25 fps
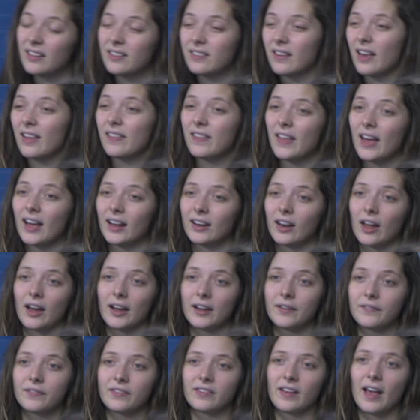I think on
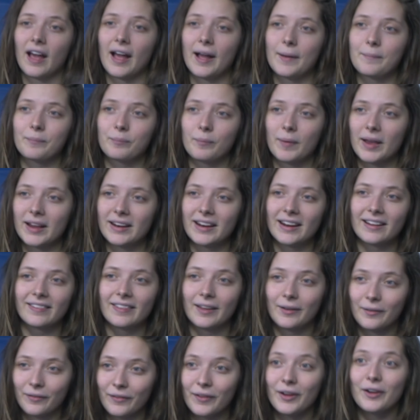an
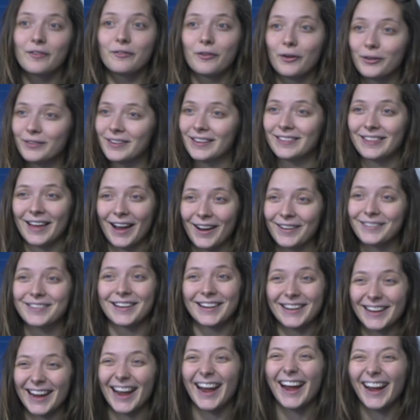intergenerational basis, we're
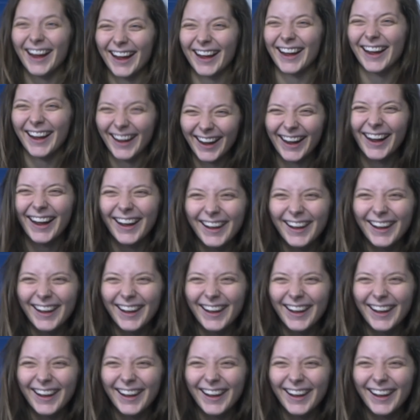slowly realizing the